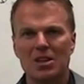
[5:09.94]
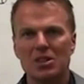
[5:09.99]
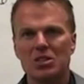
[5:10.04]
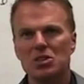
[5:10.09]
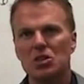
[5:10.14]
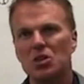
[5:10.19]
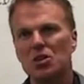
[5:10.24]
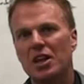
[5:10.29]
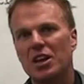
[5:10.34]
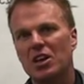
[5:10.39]

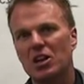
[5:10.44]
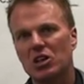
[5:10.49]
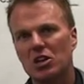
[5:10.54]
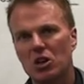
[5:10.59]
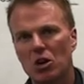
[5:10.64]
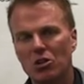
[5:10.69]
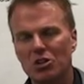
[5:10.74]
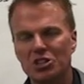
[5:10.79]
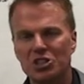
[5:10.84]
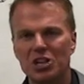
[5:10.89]
So they
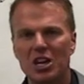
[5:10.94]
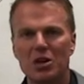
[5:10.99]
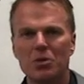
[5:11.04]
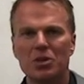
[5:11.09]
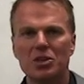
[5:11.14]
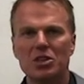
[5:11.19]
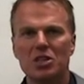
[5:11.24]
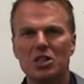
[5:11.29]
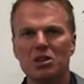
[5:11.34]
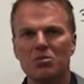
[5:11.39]
negotiate
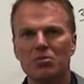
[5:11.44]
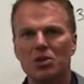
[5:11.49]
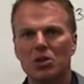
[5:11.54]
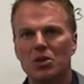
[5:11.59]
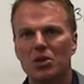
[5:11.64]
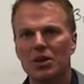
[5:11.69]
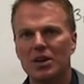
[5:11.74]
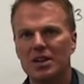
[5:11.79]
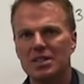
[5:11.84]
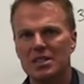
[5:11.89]
with the
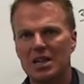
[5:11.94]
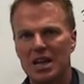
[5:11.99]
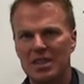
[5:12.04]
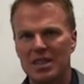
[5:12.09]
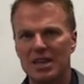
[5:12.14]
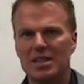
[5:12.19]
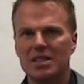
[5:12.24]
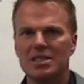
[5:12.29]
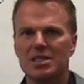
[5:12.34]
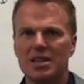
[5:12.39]
employees and
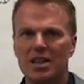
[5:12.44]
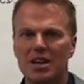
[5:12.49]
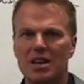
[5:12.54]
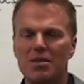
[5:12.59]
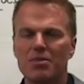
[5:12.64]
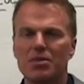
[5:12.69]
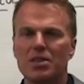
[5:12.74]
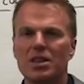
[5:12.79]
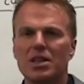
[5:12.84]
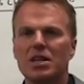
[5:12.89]
they set
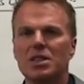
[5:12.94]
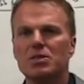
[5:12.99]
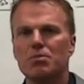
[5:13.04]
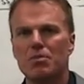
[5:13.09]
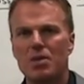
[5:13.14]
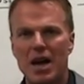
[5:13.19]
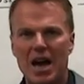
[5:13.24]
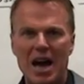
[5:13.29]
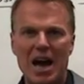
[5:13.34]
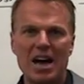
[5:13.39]
up these
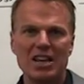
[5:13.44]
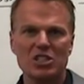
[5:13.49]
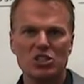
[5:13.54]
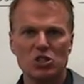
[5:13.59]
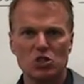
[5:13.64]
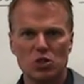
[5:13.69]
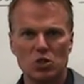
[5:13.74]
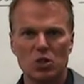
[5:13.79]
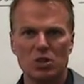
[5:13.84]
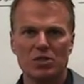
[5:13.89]

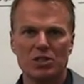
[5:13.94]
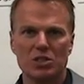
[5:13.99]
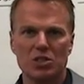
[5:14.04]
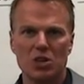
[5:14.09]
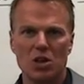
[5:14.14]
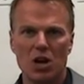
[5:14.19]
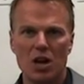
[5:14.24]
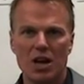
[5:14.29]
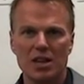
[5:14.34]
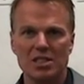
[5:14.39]
past service
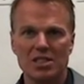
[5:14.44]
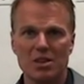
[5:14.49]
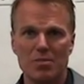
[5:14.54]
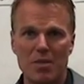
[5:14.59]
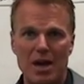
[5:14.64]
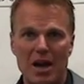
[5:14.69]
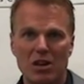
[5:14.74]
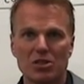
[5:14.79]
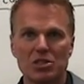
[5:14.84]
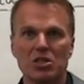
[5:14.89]
cost
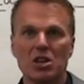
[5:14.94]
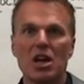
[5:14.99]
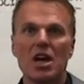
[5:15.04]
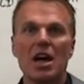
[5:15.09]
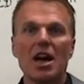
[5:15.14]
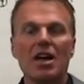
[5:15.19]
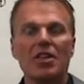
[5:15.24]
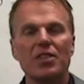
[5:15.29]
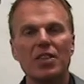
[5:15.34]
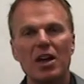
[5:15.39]
amounts.
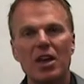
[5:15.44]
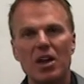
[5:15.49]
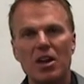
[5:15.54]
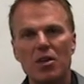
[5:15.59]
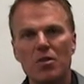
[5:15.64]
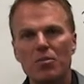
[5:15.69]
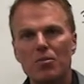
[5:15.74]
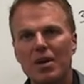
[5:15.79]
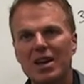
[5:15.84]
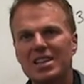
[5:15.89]
They
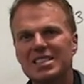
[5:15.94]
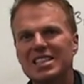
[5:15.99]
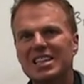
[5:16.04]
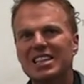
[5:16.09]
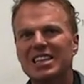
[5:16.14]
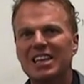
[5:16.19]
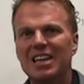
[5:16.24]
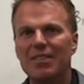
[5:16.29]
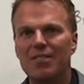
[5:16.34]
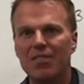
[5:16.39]

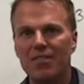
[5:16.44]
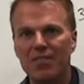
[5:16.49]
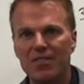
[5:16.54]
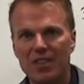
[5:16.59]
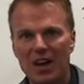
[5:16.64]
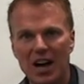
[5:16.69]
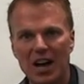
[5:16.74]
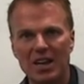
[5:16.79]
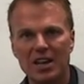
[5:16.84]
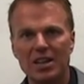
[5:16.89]
basically
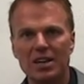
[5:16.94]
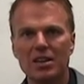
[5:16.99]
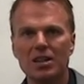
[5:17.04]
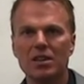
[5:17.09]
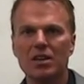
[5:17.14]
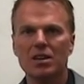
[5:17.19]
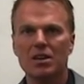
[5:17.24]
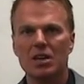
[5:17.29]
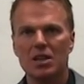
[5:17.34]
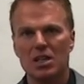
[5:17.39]

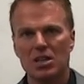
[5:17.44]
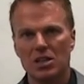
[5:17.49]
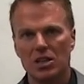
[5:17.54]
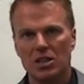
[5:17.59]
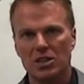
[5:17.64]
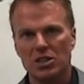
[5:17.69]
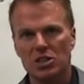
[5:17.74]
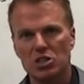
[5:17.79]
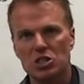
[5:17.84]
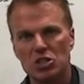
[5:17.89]
fund
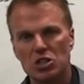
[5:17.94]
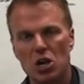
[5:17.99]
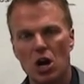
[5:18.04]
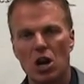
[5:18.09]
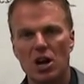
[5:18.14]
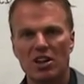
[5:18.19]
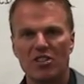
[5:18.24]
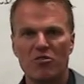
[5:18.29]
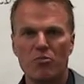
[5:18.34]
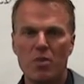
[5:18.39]
the
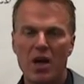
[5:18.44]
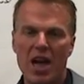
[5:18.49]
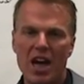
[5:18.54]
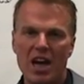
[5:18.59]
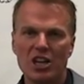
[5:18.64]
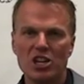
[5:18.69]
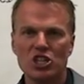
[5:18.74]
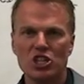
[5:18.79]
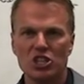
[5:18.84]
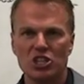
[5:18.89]
start of
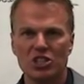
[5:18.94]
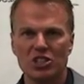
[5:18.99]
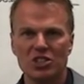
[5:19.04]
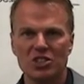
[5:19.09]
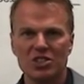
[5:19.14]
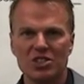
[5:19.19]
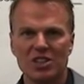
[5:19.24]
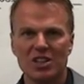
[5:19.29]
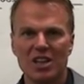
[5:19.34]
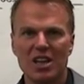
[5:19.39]

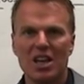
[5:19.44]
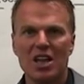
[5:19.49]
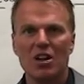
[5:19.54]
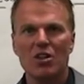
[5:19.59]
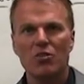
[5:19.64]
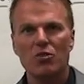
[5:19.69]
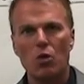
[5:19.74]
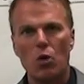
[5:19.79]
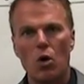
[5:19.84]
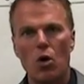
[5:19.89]
pensions
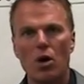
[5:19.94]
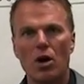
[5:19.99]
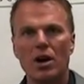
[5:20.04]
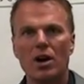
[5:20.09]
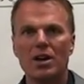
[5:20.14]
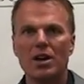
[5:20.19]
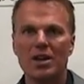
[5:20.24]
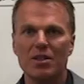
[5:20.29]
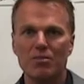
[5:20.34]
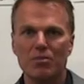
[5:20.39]

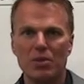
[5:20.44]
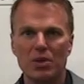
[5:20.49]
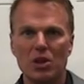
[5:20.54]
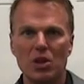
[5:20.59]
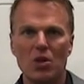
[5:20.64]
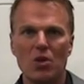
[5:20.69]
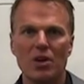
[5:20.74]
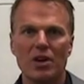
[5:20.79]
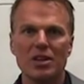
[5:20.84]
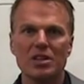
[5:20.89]
for
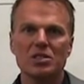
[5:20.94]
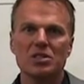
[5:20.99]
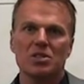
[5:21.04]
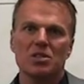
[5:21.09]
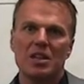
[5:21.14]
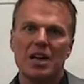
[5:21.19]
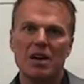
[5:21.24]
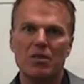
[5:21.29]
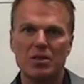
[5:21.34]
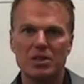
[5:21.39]
employees so
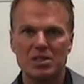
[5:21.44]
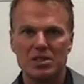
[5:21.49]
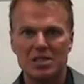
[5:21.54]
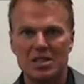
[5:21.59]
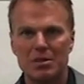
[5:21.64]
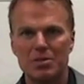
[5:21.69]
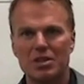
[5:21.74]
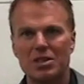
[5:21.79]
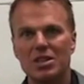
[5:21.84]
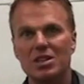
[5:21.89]
that when
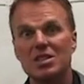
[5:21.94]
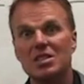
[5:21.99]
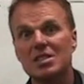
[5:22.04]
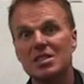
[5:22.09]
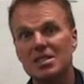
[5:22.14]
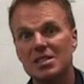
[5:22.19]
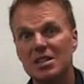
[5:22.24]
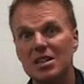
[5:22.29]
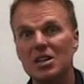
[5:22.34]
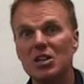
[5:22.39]
some of these
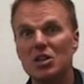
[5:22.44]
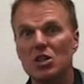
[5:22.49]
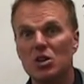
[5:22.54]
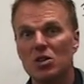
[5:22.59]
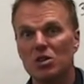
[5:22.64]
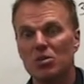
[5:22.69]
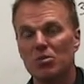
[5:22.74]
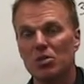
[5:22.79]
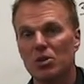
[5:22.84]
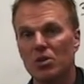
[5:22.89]

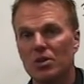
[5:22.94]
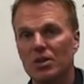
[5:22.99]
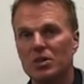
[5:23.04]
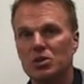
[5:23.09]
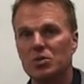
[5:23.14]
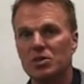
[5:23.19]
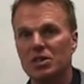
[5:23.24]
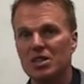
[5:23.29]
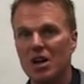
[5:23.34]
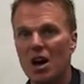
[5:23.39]
senior
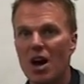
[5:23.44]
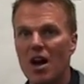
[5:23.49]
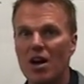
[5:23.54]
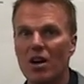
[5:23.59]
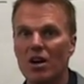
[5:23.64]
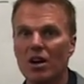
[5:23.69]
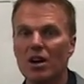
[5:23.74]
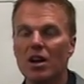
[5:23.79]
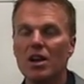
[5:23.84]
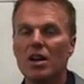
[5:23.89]
employees
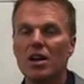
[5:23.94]
retire,